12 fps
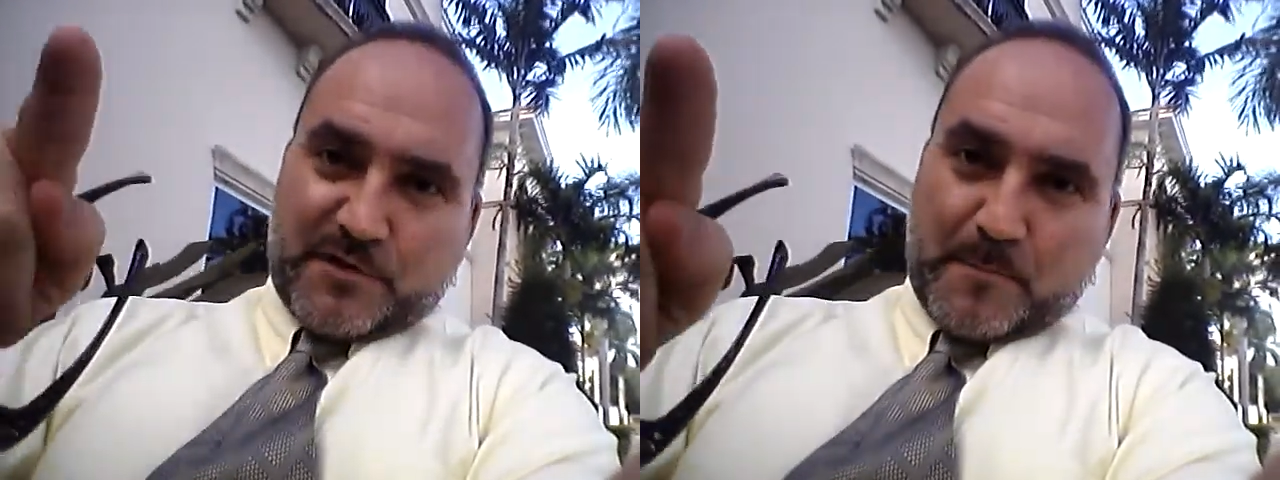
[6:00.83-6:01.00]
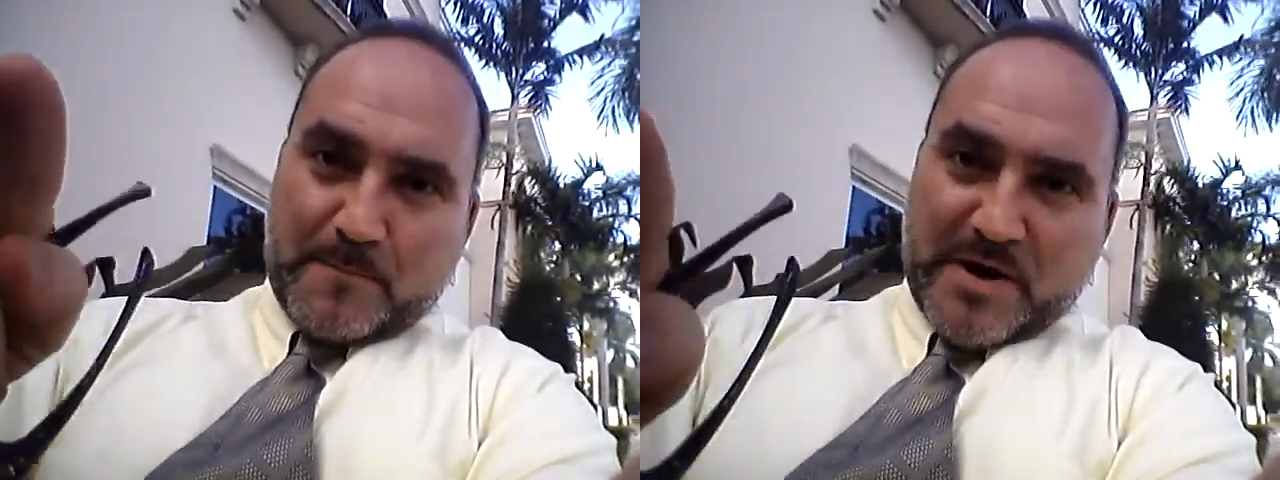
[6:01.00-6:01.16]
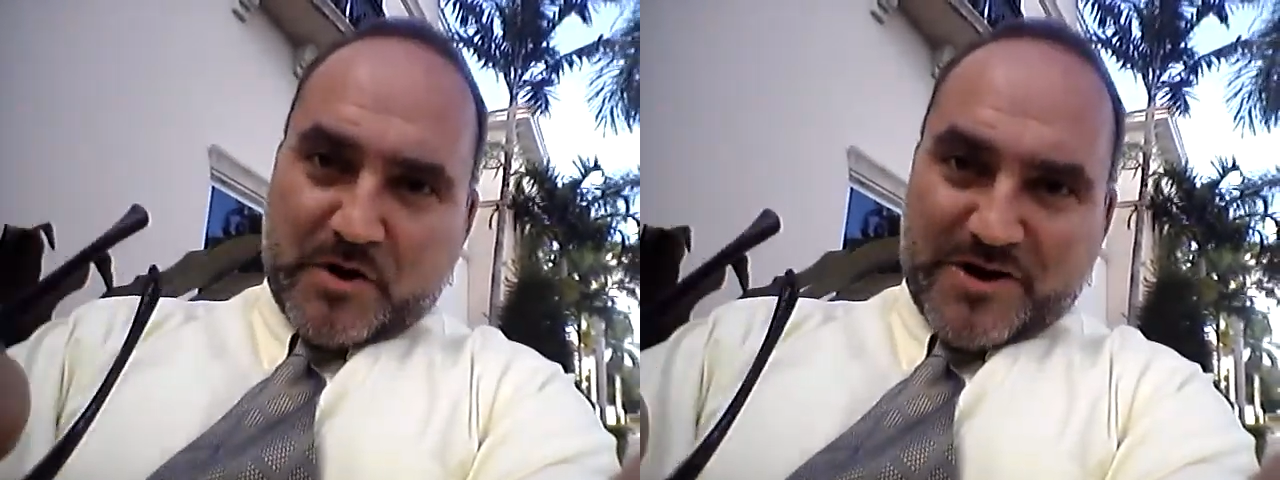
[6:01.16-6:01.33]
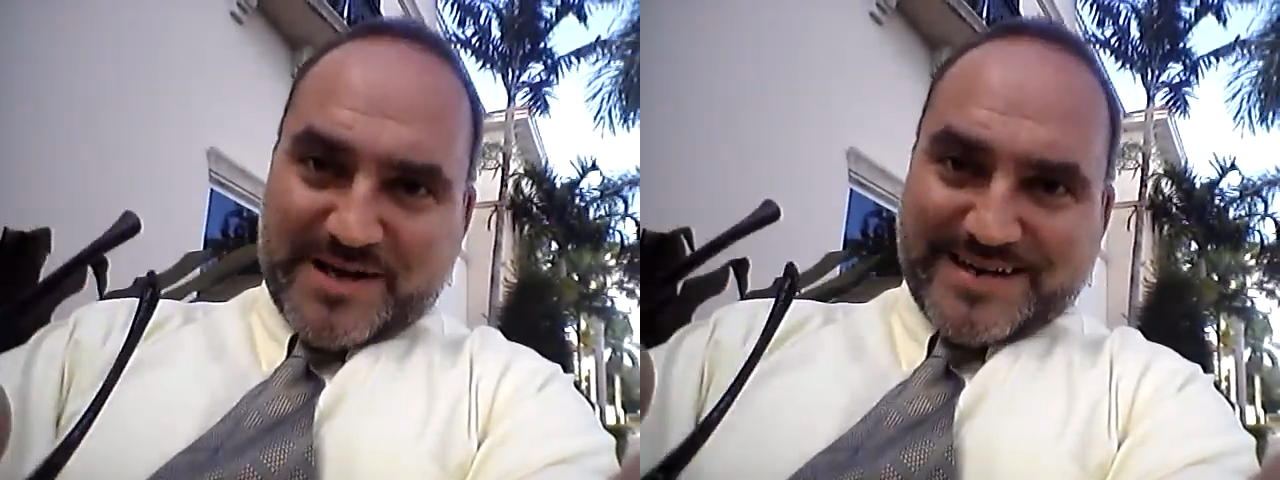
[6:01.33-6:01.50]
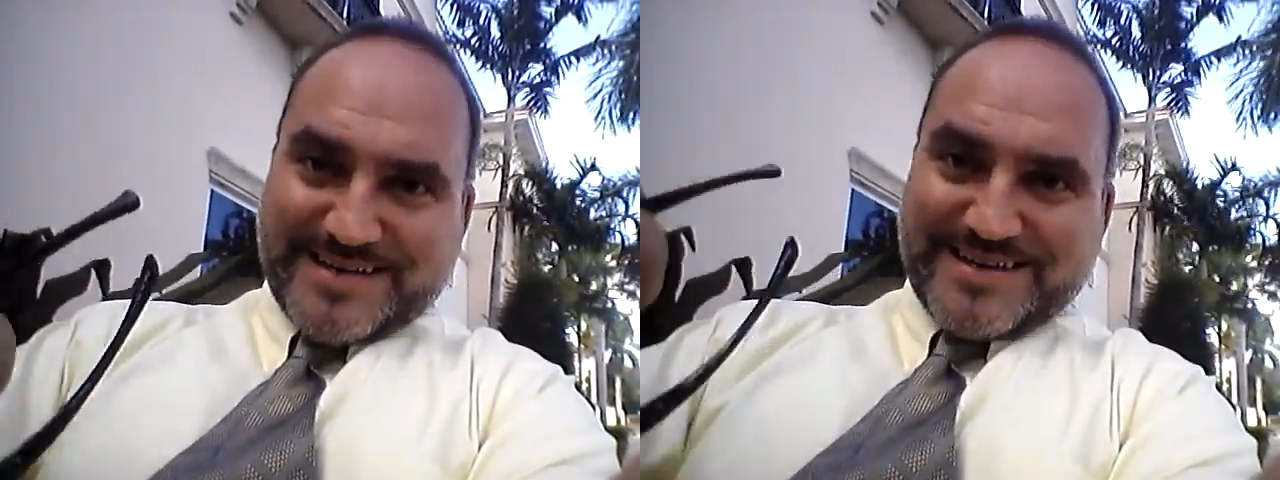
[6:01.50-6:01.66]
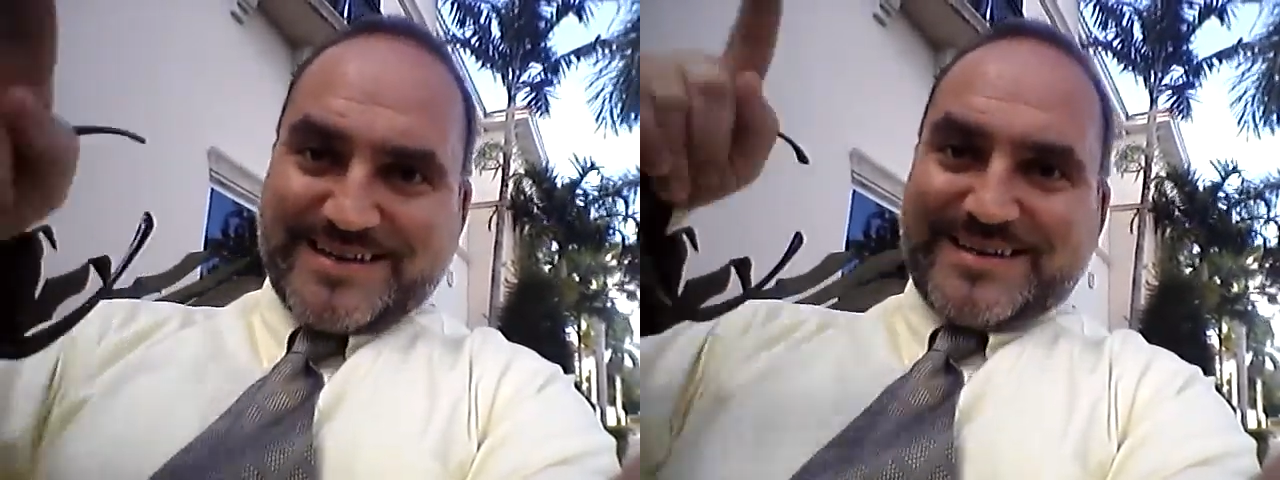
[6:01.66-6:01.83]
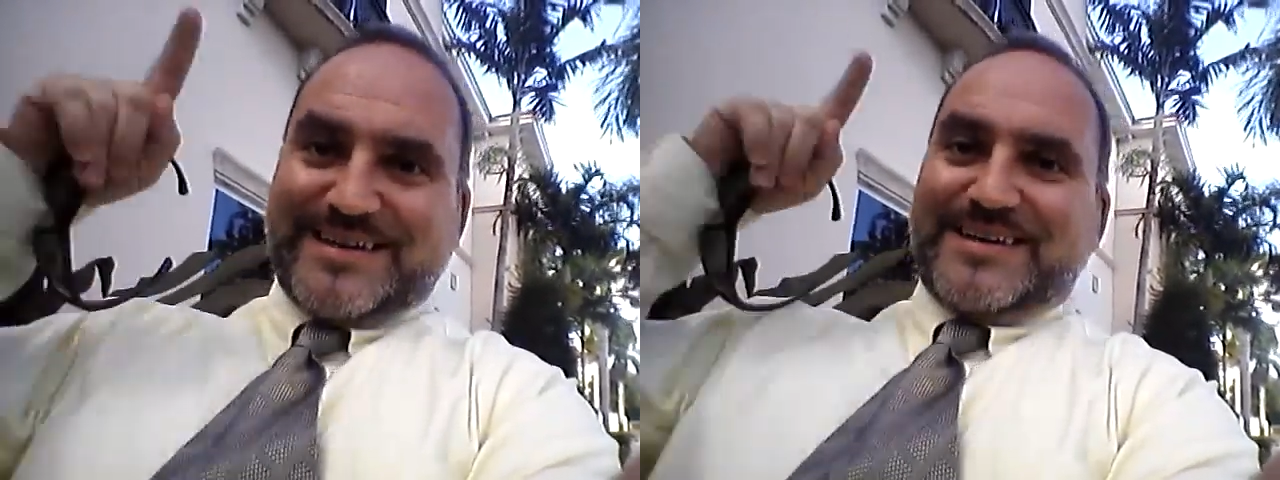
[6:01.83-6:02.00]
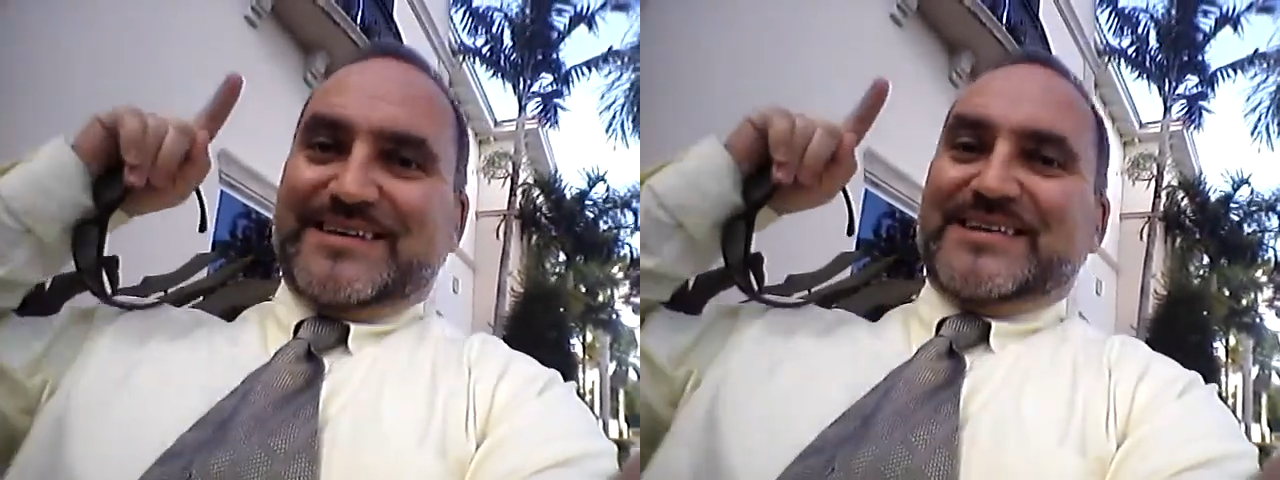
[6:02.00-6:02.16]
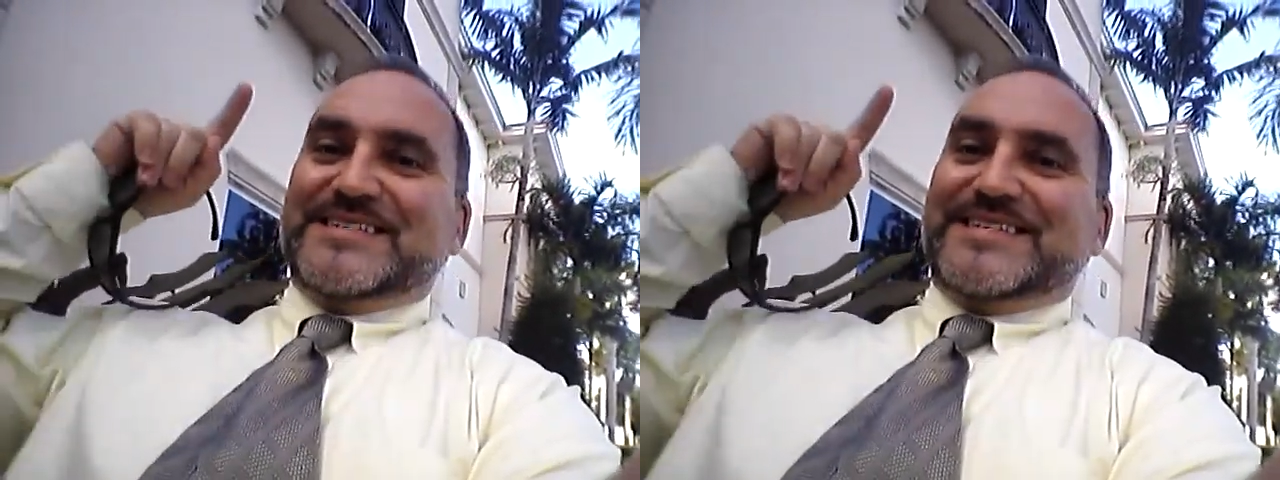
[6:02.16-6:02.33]
America
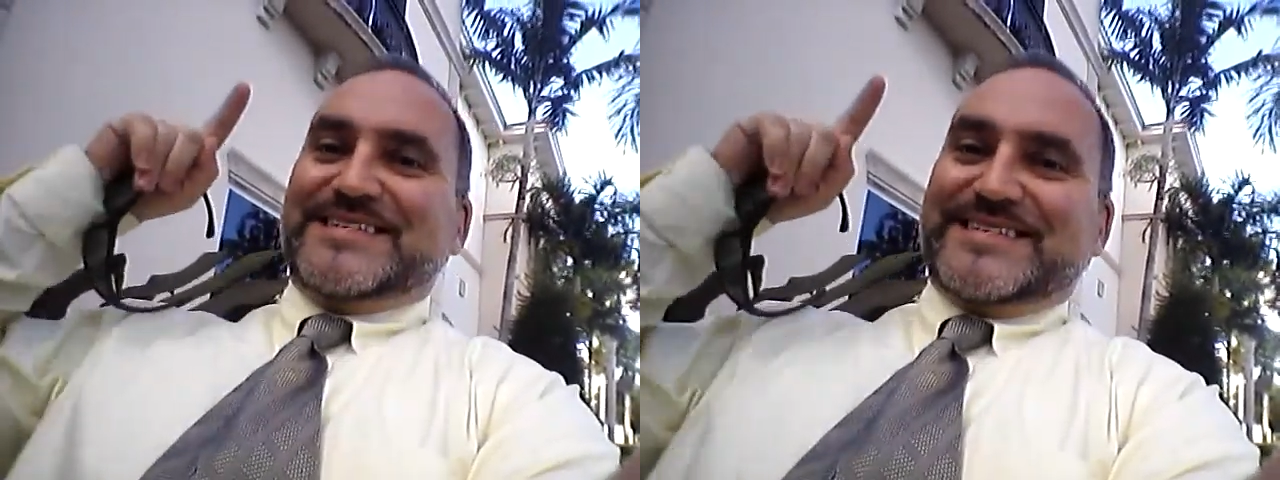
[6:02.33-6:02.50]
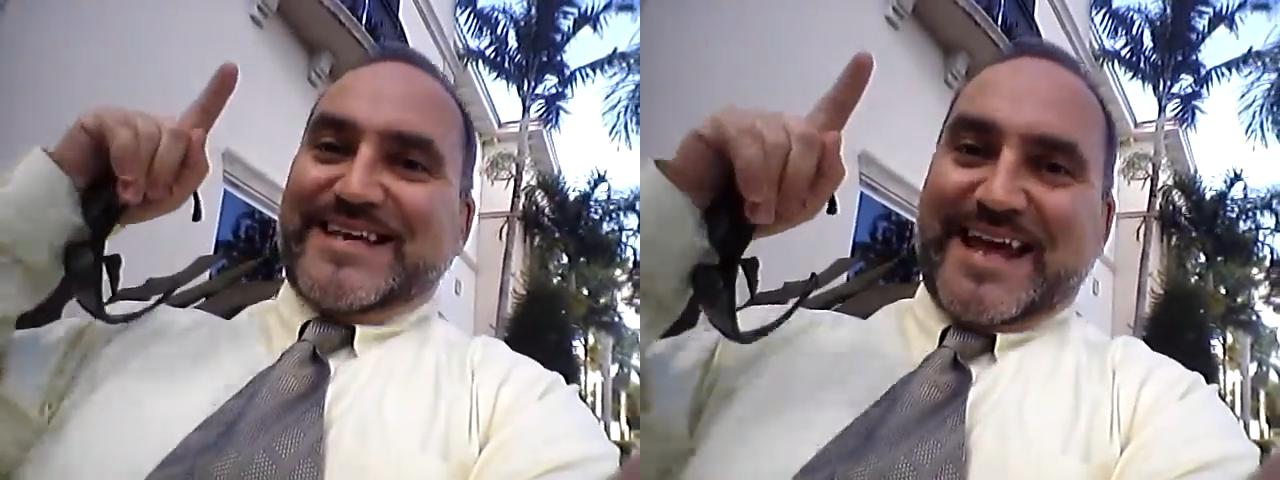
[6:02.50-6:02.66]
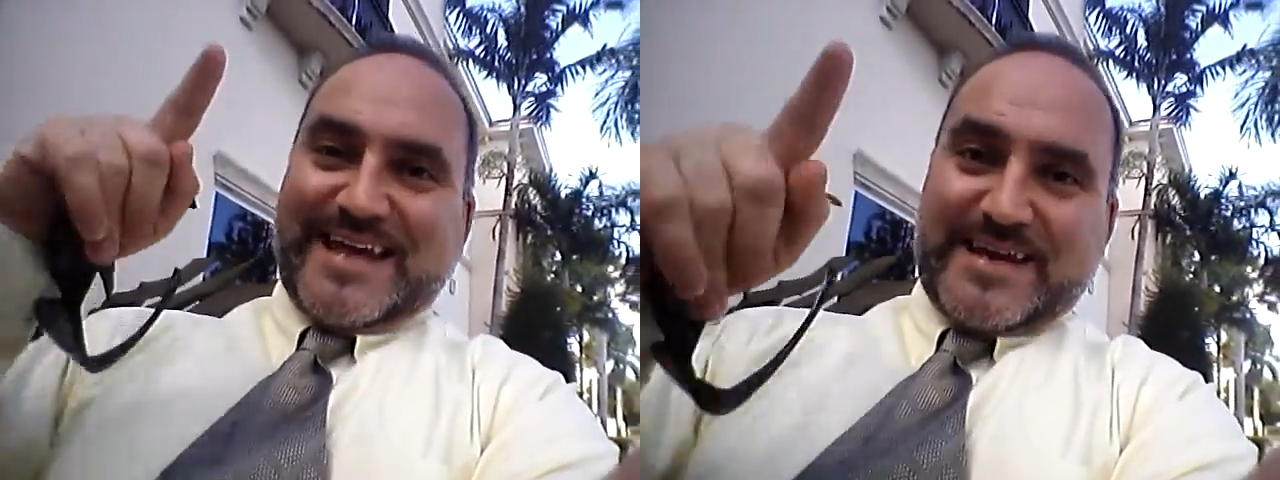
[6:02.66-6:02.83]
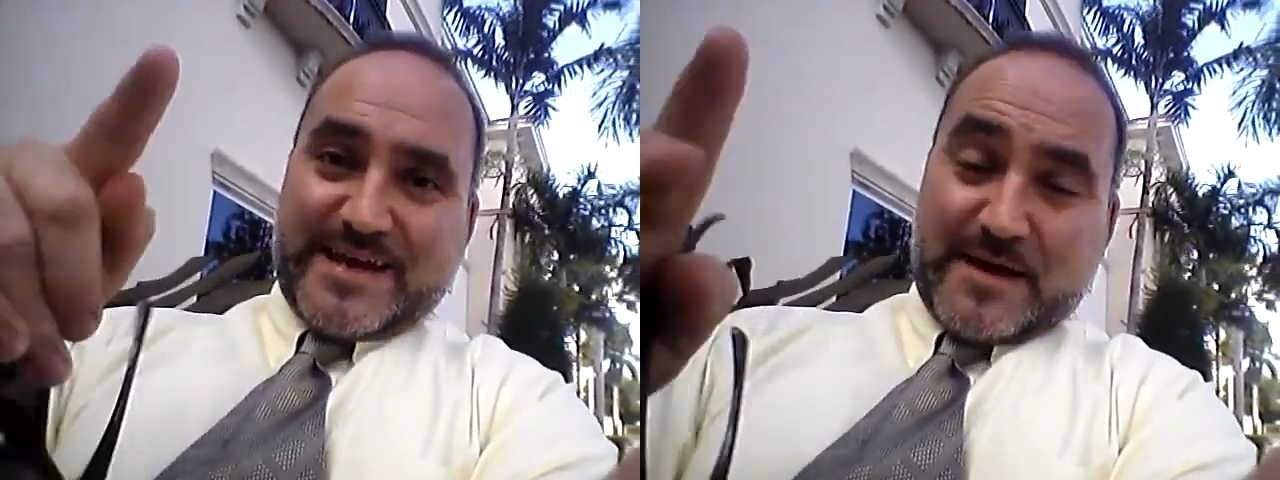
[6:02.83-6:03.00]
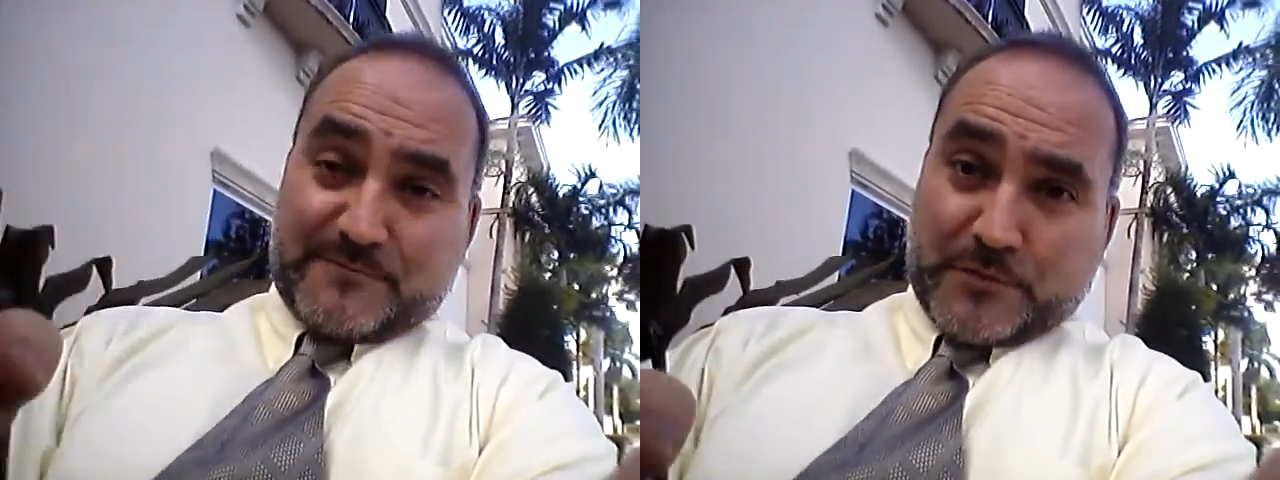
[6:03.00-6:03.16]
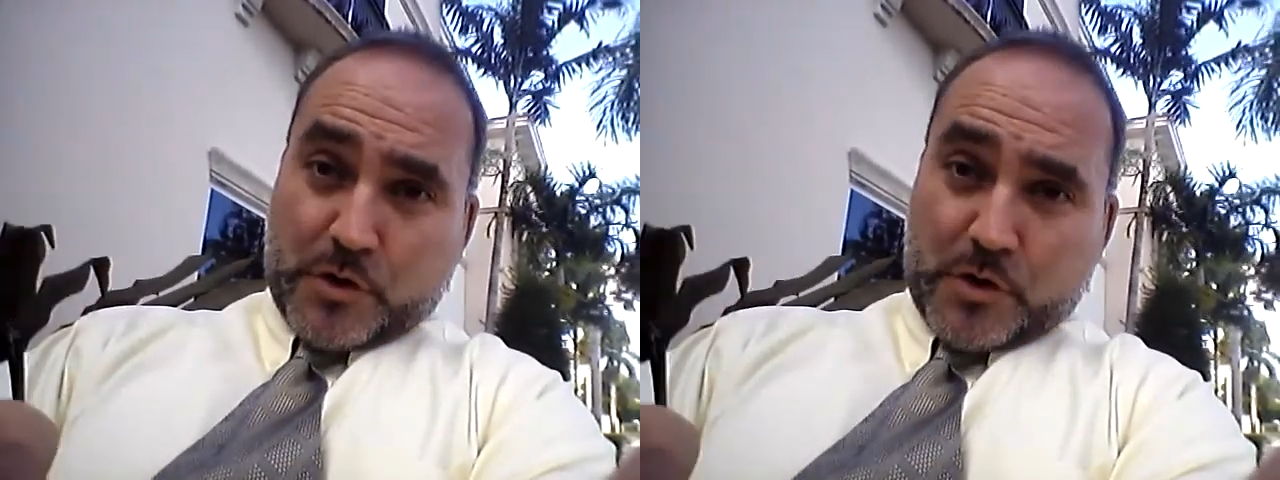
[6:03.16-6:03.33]
standing up for